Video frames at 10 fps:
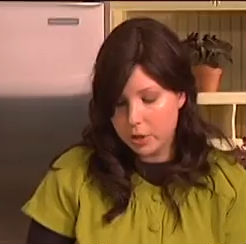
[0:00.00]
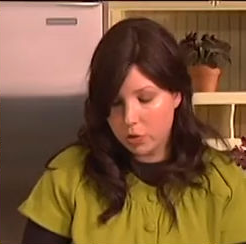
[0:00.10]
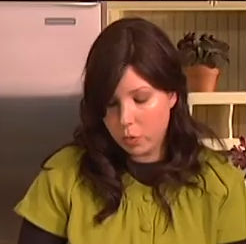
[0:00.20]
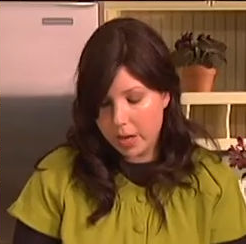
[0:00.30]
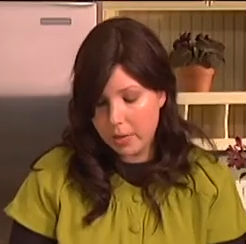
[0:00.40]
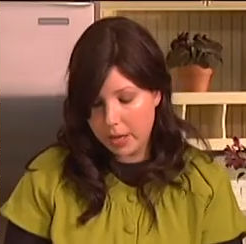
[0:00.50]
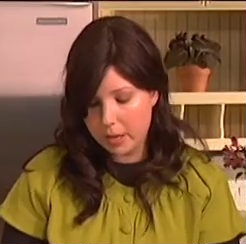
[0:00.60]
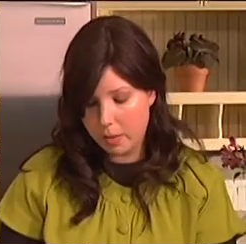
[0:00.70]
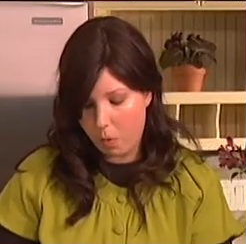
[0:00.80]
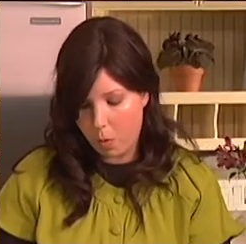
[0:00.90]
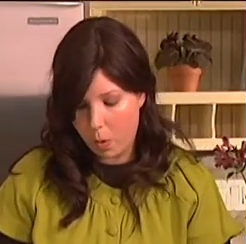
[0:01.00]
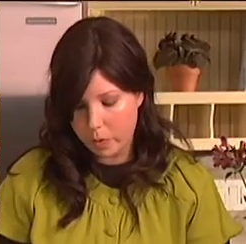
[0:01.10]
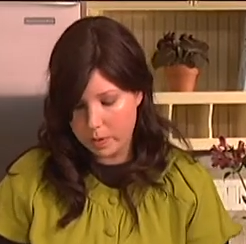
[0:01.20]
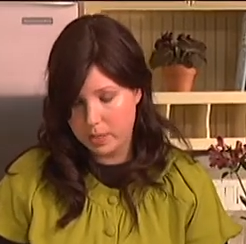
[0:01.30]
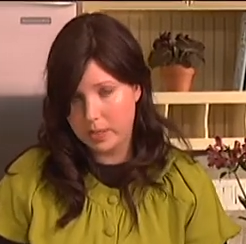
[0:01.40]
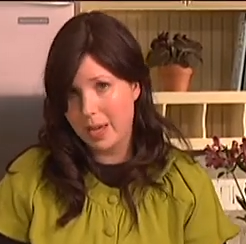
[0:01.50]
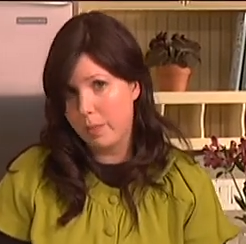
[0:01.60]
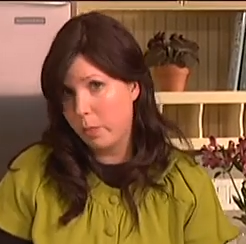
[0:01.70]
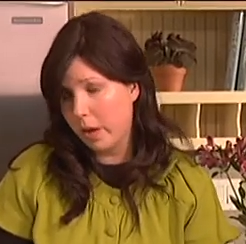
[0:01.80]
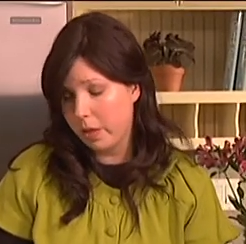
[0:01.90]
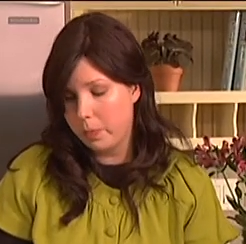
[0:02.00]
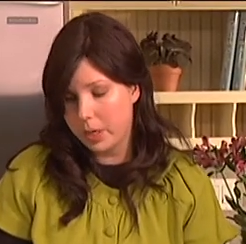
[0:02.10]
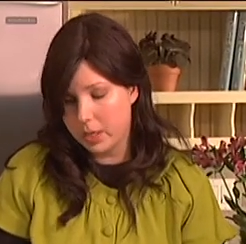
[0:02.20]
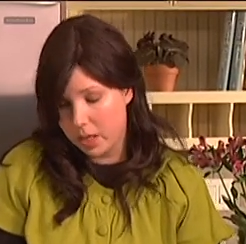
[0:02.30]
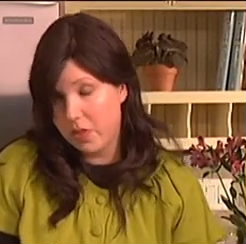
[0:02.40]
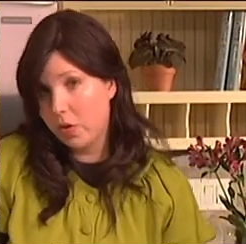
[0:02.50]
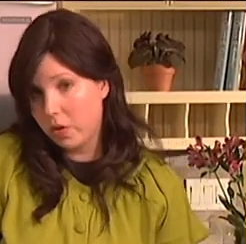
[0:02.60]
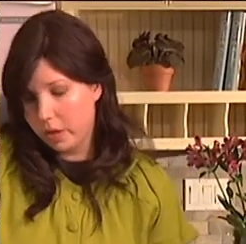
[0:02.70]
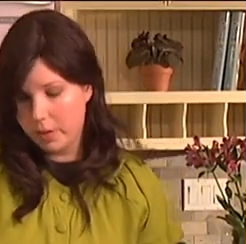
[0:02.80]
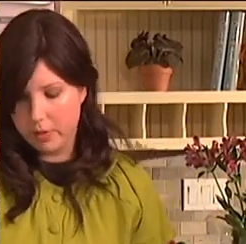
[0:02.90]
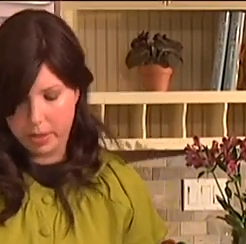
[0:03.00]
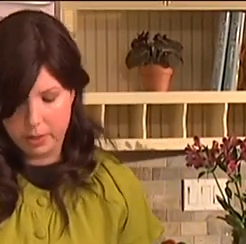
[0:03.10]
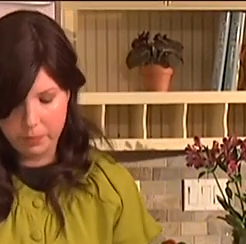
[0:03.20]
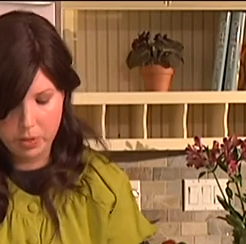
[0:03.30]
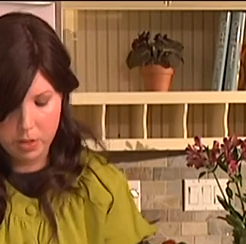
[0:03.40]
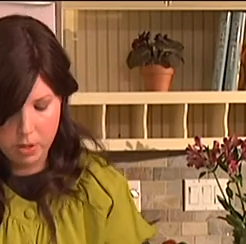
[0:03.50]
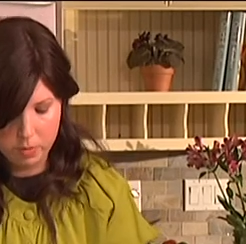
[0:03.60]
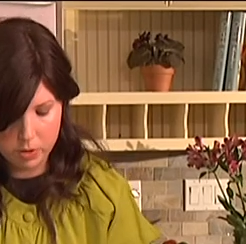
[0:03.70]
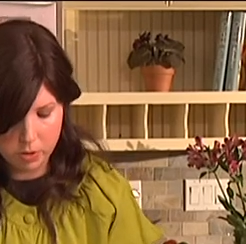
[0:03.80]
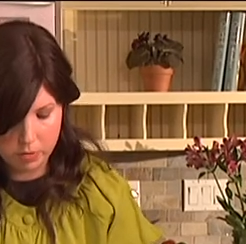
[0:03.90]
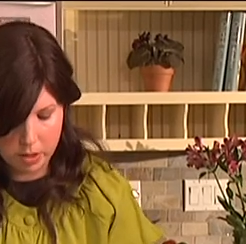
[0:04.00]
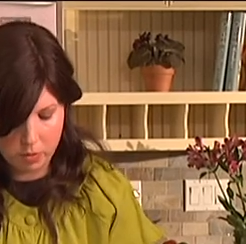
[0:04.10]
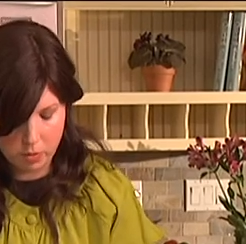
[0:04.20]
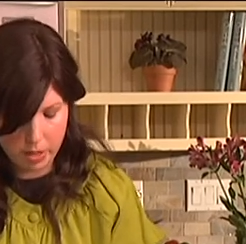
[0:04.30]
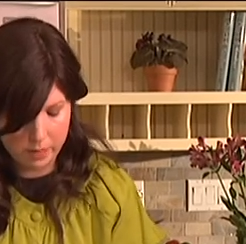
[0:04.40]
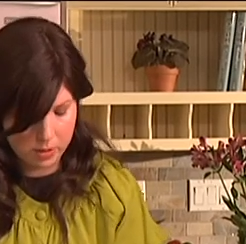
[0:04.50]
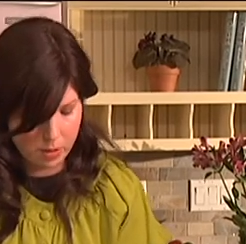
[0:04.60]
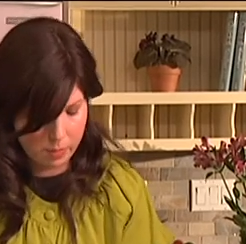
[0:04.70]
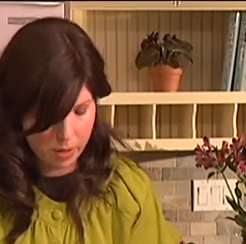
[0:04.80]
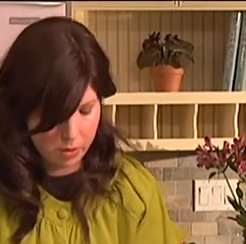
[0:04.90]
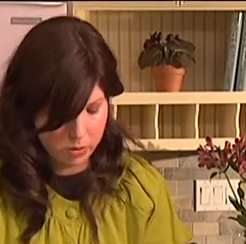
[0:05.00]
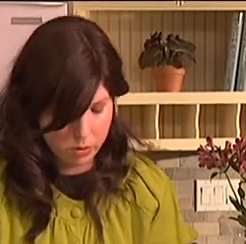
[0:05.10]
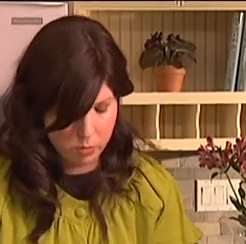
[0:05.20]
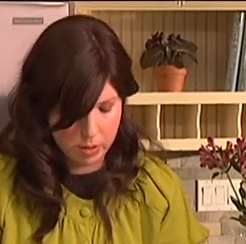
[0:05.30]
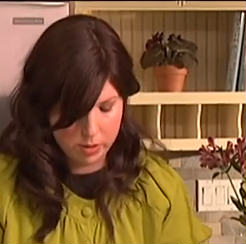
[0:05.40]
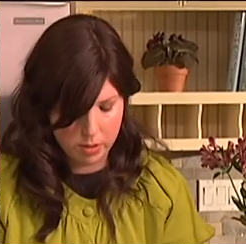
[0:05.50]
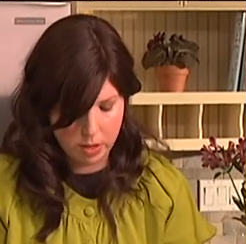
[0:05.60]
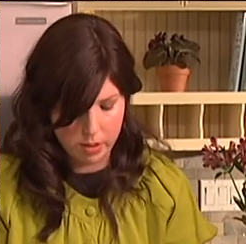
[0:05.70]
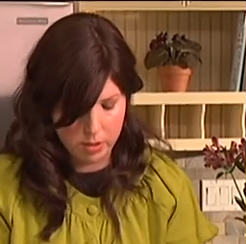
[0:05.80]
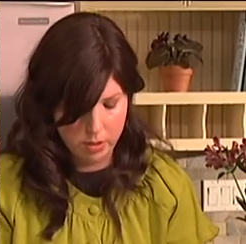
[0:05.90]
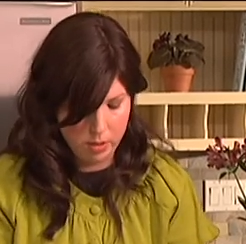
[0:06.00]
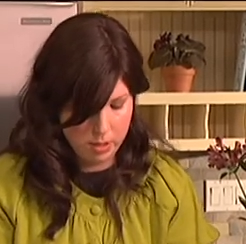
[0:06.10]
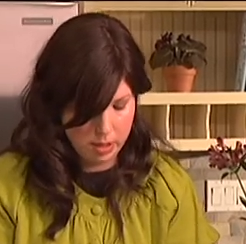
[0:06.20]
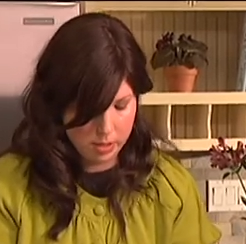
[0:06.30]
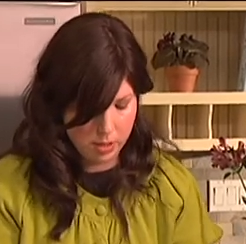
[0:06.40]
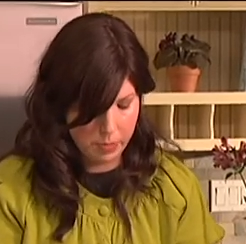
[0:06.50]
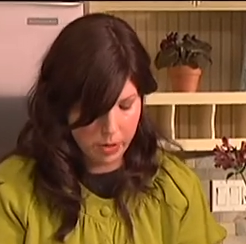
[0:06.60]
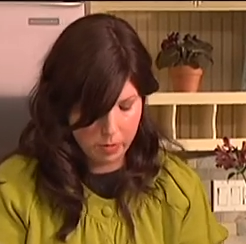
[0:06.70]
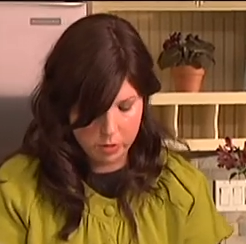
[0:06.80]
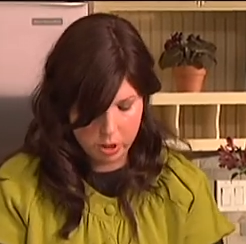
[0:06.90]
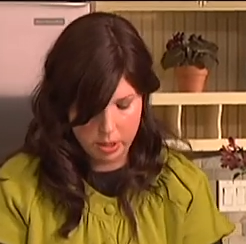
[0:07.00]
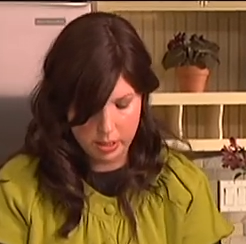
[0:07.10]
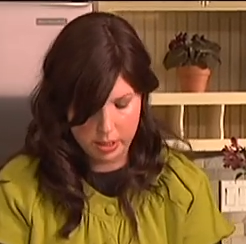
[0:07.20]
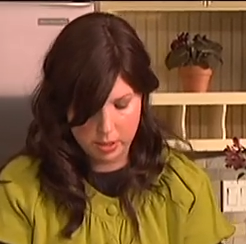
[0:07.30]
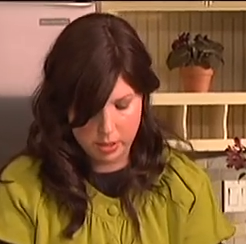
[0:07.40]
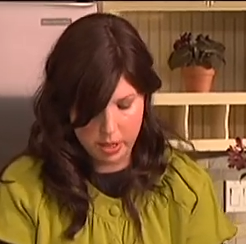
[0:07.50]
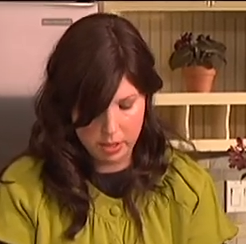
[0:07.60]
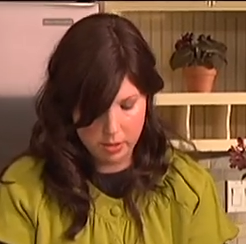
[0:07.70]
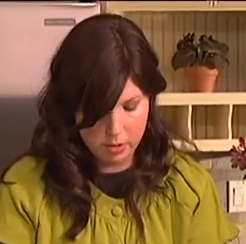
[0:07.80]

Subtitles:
to try to make them all the same width, because then they'll cook evenly, which is great. You won't have some that are too well done and some that are mushy in the inside.